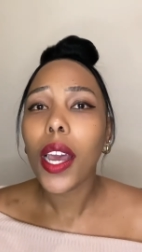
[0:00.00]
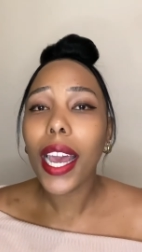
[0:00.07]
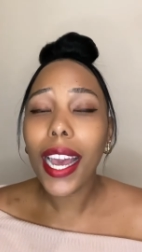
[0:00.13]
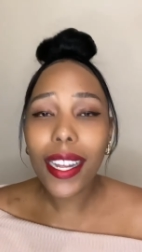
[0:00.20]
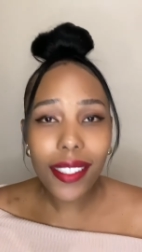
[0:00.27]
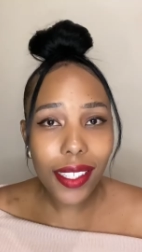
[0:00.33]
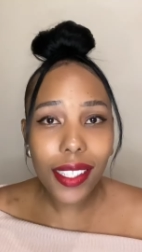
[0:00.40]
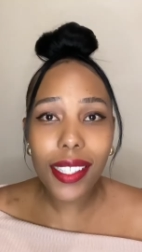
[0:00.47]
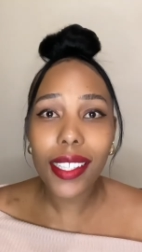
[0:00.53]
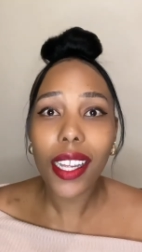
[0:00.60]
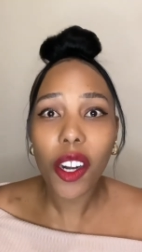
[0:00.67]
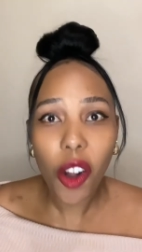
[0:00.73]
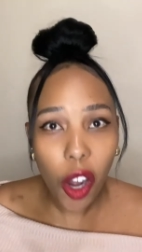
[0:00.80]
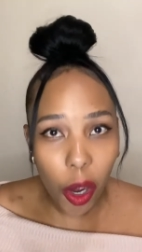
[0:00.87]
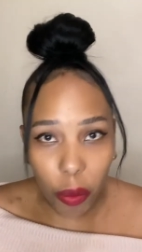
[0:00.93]
assets that
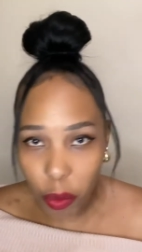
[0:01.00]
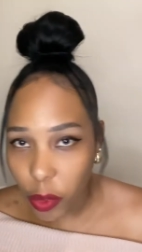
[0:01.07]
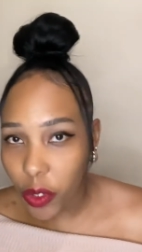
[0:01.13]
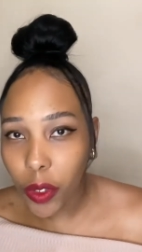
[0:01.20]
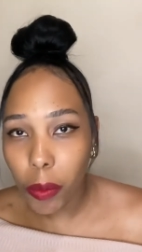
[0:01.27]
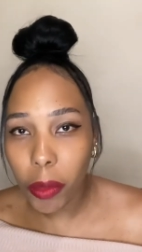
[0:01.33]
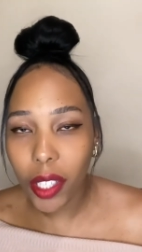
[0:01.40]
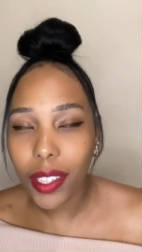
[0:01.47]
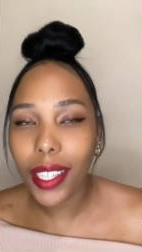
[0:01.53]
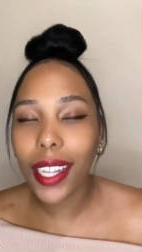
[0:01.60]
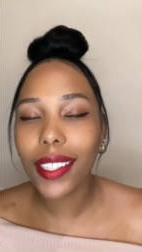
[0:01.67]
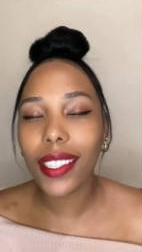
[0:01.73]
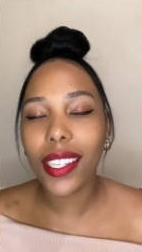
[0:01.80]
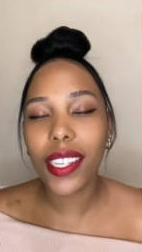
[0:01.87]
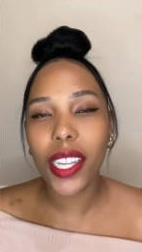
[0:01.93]
are movable, like
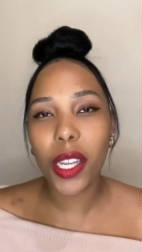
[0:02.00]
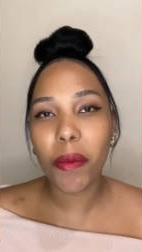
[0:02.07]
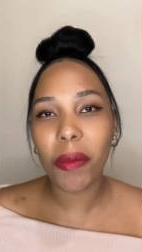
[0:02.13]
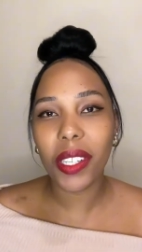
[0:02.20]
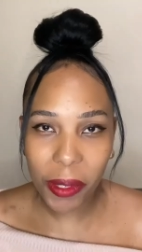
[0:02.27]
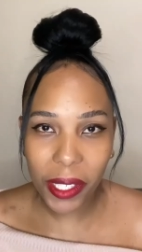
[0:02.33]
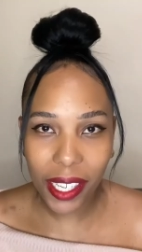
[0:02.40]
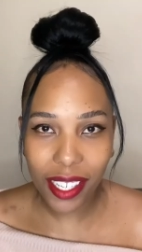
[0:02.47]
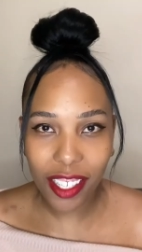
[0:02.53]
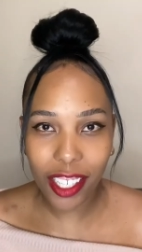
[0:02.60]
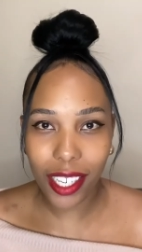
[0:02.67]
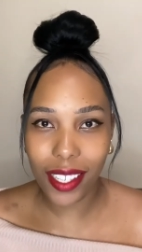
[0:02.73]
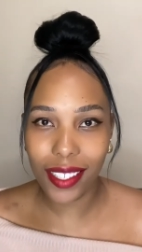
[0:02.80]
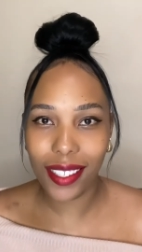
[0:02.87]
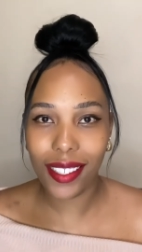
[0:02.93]
the name
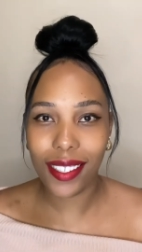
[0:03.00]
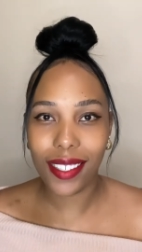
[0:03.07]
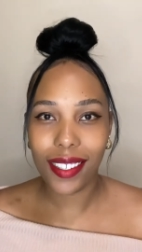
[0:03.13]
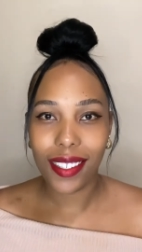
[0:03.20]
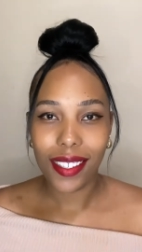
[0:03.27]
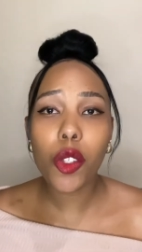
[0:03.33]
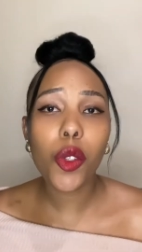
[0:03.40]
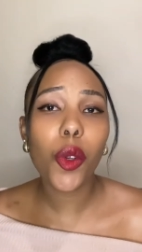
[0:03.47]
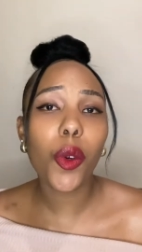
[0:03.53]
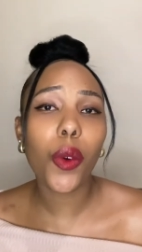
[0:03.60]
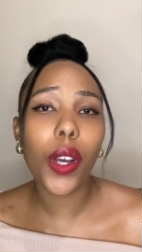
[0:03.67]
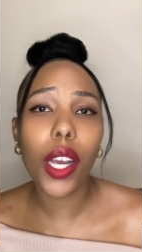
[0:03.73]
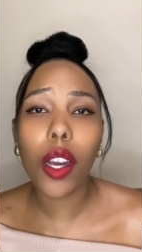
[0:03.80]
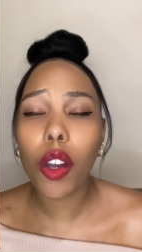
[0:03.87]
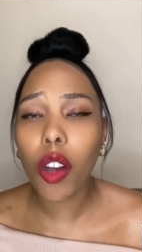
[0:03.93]
suggests. So
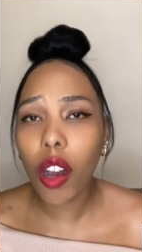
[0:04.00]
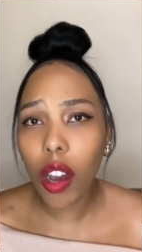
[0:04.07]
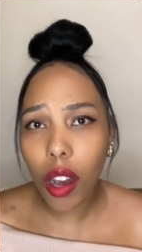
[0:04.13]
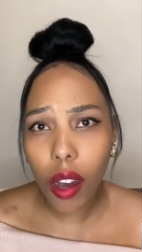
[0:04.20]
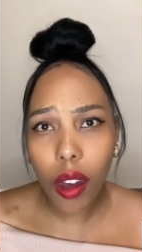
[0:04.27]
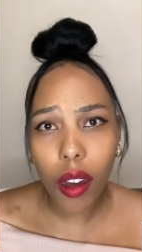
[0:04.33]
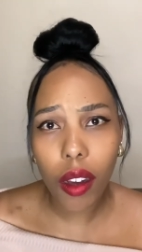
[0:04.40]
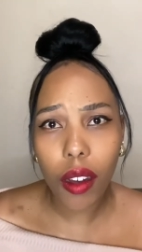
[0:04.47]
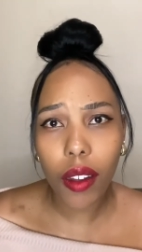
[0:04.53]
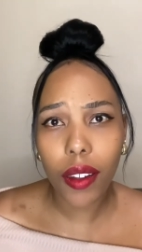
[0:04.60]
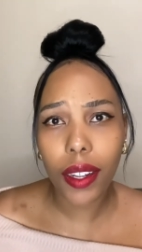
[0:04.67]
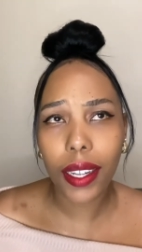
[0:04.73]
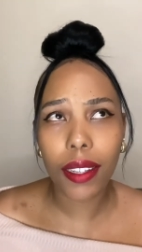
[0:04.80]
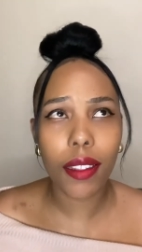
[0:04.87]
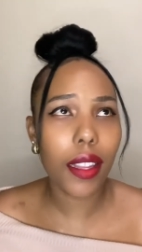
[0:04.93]
a car
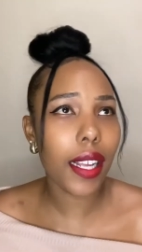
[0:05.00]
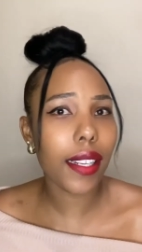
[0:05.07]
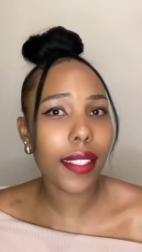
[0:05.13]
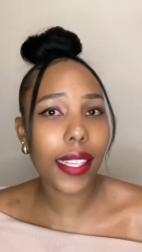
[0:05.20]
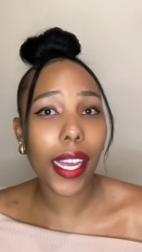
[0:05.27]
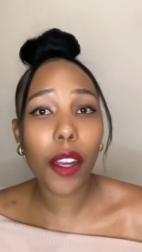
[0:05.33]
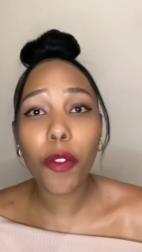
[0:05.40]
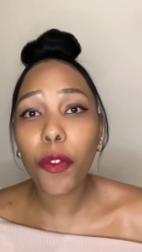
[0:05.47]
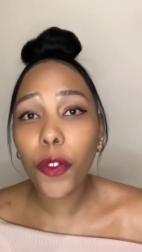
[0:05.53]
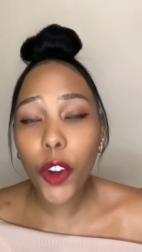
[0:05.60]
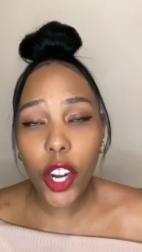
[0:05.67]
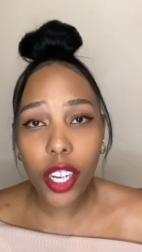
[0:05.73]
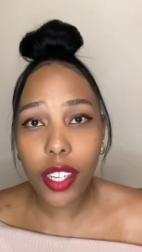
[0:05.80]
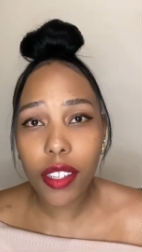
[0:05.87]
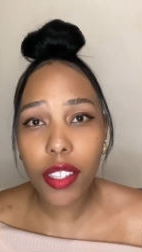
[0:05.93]
and things like
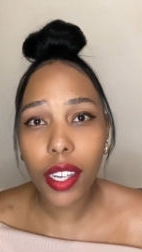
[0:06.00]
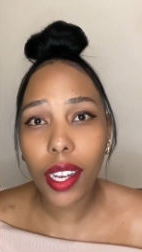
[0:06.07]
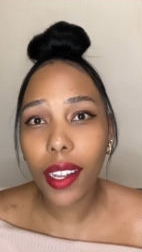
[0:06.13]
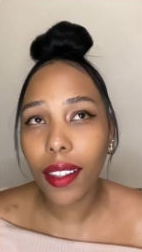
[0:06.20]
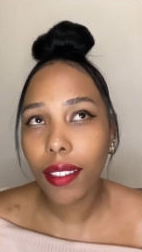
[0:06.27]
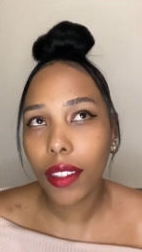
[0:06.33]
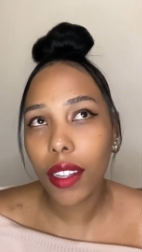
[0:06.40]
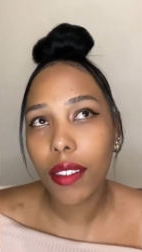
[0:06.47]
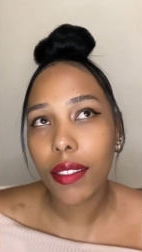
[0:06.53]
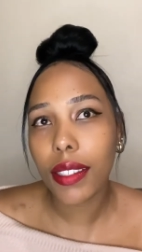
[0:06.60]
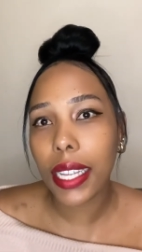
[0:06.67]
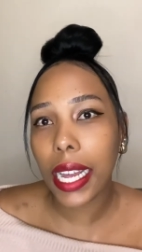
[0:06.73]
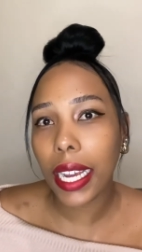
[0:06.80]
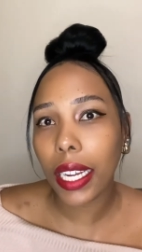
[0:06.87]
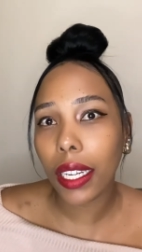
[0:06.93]
furniture, things
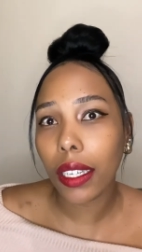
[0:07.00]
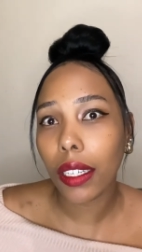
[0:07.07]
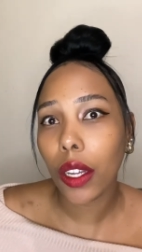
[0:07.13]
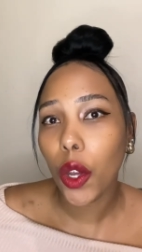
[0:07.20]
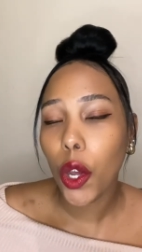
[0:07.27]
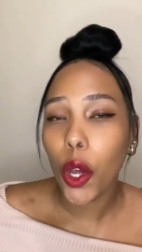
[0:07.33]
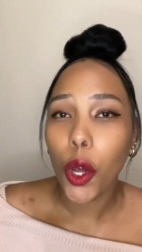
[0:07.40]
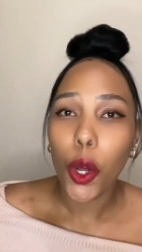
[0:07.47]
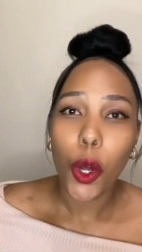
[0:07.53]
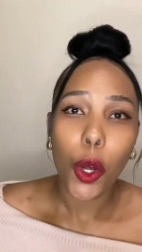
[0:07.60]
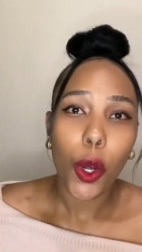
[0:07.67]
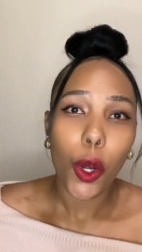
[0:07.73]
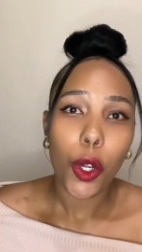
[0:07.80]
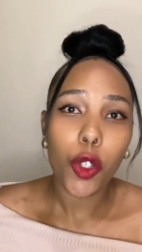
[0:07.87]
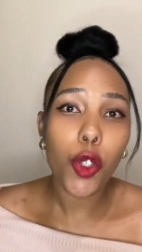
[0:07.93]
like
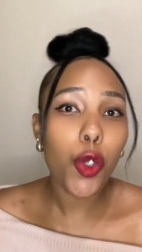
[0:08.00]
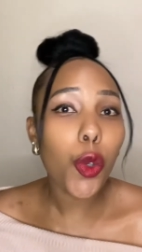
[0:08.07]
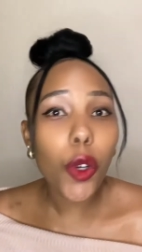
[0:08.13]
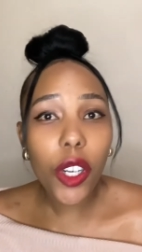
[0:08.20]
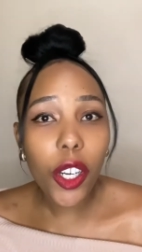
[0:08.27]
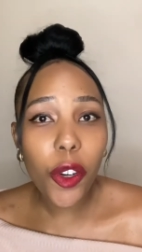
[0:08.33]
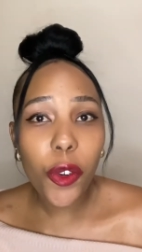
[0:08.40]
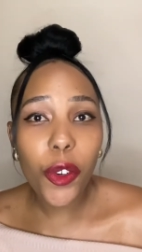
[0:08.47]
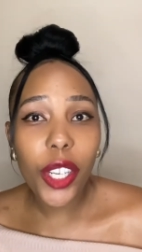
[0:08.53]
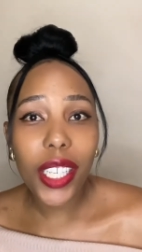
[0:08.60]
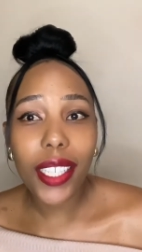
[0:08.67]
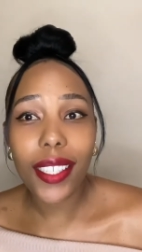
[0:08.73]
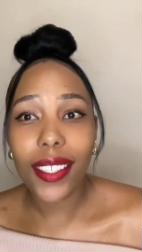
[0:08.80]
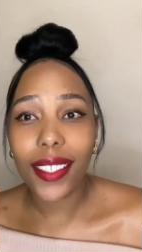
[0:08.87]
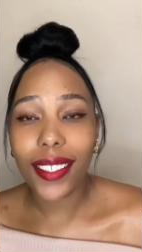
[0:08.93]

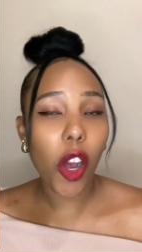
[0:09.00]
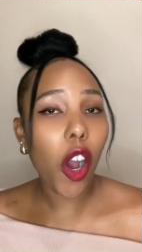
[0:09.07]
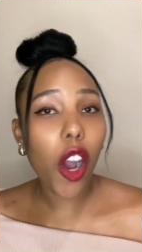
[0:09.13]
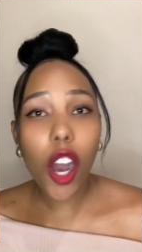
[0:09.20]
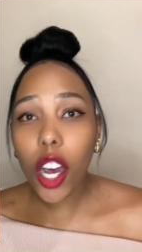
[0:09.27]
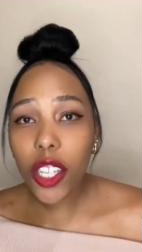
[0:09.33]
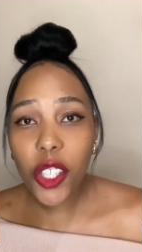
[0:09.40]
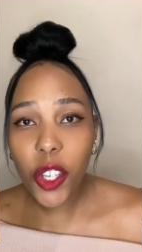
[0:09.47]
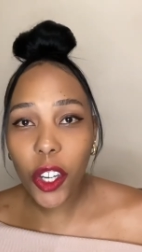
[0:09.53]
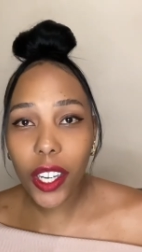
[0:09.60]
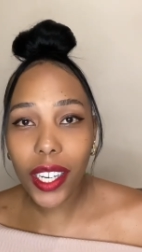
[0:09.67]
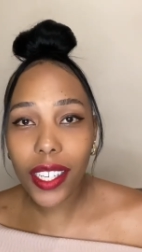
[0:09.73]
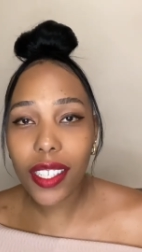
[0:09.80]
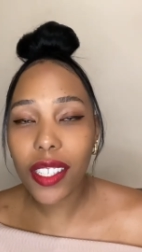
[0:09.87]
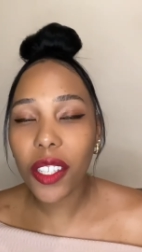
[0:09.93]
jewelry, art
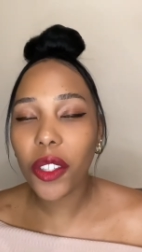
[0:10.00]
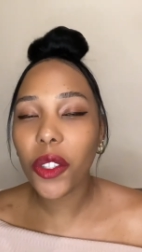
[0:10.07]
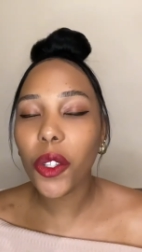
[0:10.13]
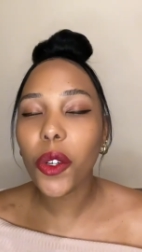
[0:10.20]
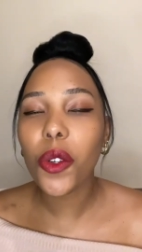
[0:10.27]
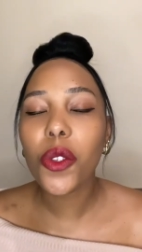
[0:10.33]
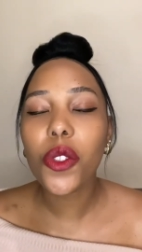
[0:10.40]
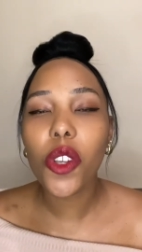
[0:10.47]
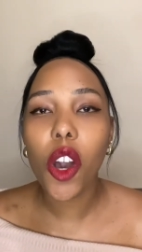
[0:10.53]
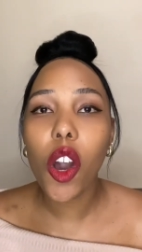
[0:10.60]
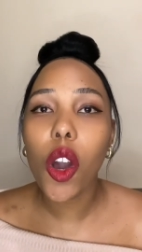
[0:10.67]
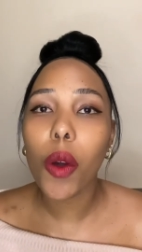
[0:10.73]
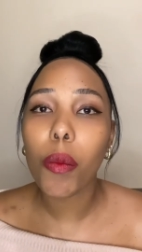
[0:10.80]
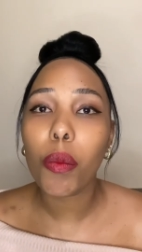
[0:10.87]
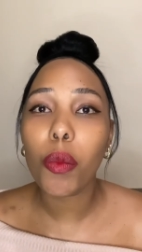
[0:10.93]
collection, those
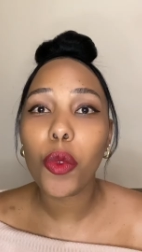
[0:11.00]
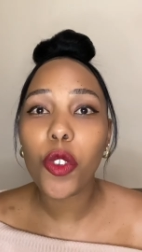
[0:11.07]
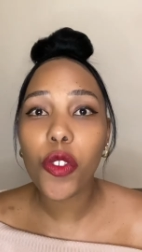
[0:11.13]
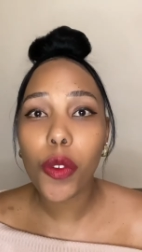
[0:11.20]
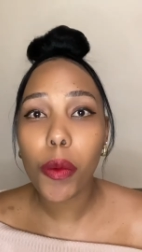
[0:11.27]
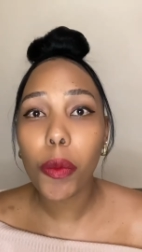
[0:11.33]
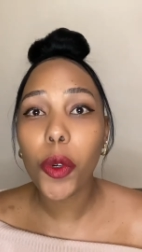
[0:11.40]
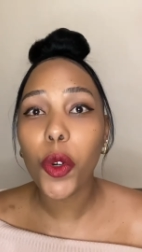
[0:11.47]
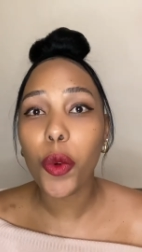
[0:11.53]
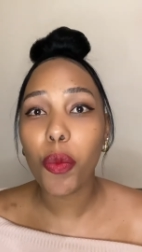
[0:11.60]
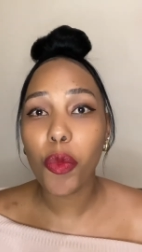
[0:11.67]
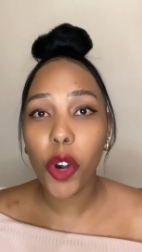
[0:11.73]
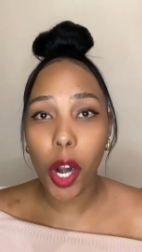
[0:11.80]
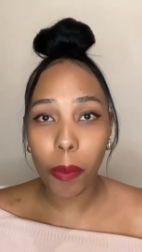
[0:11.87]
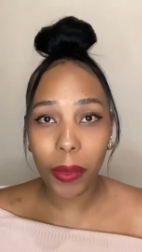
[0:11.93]
are movable
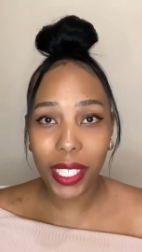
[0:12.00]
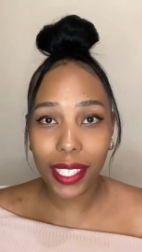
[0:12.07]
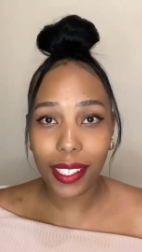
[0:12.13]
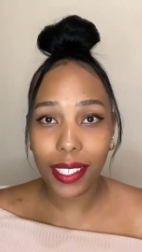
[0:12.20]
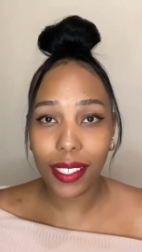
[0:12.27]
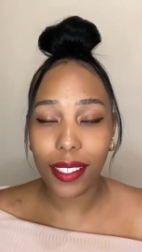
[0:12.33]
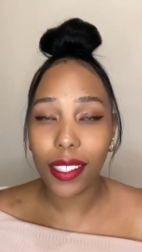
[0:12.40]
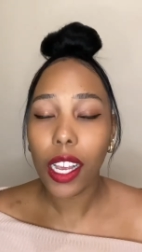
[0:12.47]
properties.